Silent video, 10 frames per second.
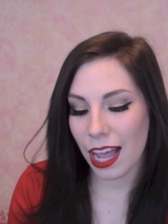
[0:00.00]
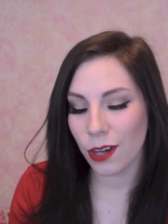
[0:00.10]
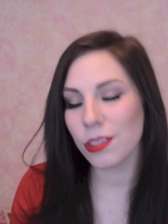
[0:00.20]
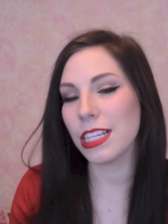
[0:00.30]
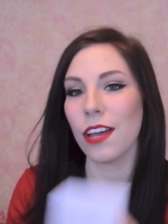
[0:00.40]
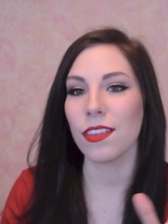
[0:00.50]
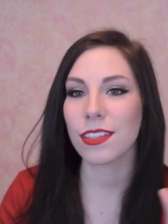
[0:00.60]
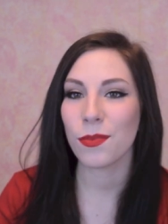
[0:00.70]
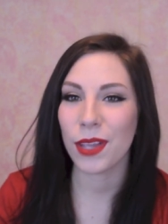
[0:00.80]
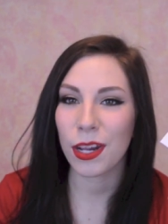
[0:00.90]
I don't see how this
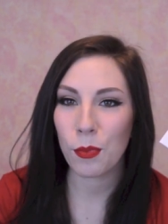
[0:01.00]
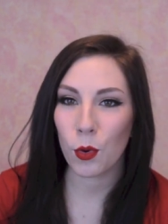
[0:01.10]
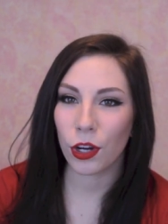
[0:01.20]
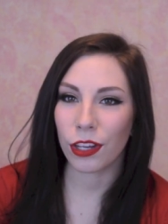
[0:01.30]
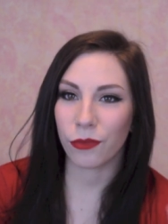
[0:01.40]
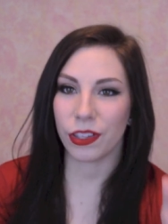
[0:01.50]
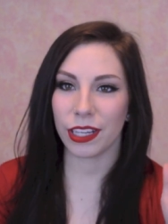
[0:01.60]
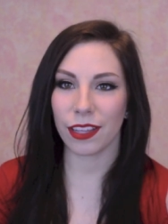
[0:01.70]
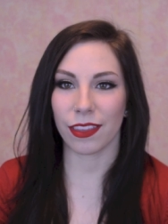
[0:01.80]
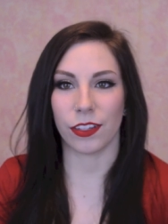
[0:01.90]
could be any more
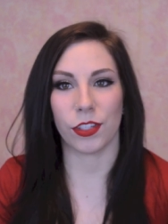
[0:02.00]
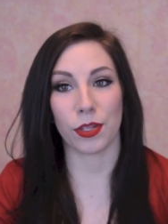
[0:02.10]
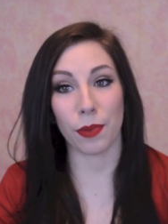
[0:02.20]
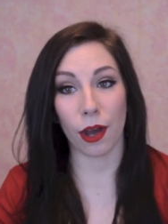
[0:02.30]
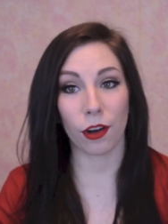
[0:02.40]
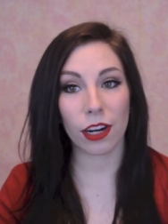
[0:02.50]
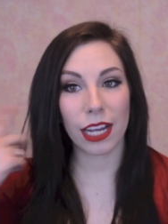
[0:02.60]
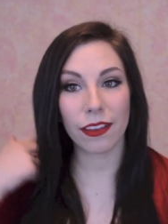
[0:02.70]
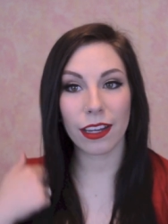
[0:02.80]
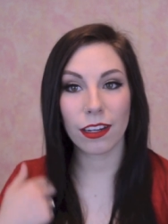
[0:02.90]
convenient than just a powder
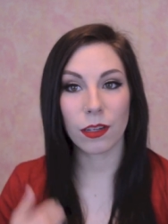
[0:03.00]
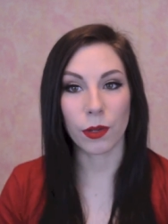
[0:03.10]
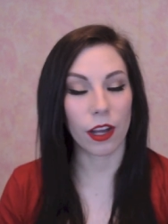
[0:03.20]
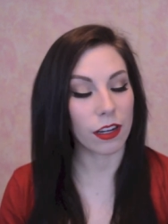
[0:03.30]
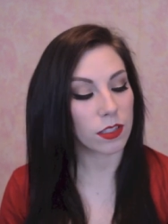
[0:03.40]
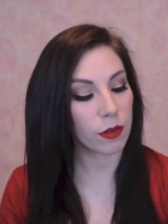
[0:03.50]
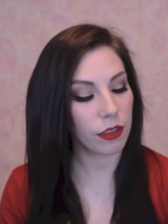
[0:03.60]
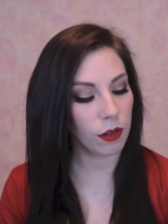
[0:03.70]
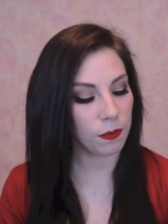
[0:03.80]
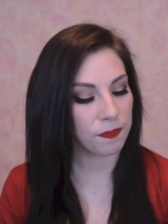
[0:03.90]
highlighter, to be honest
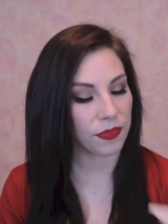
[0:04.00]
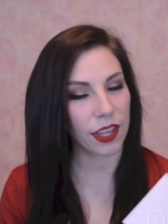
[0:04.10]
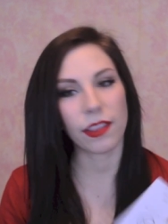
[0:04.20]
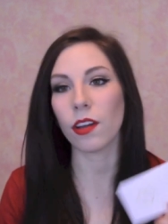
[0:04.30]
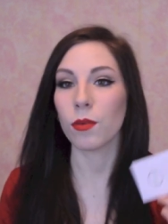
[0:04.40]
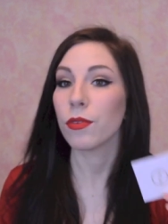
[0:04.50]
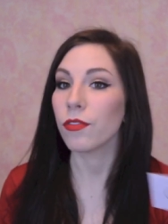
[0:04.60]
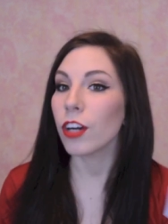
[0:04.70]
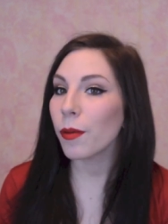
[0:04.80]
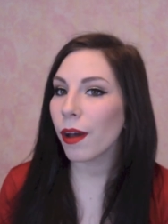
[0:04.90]
with you. I think I'd
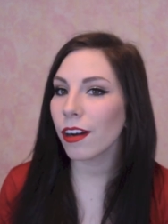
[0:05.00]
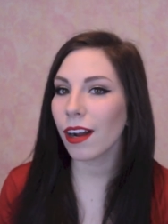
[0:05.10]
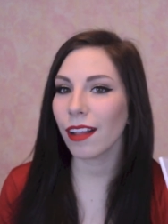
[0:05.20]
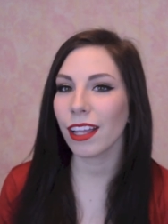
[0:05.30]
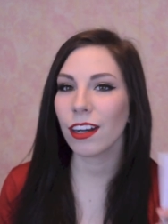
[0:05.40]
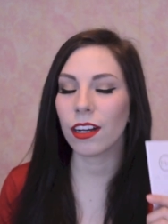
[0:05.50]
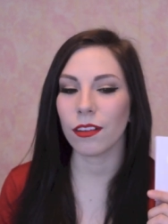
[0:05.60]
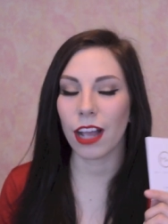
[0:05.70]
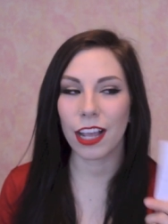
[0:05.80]
prefer a powder highlighter.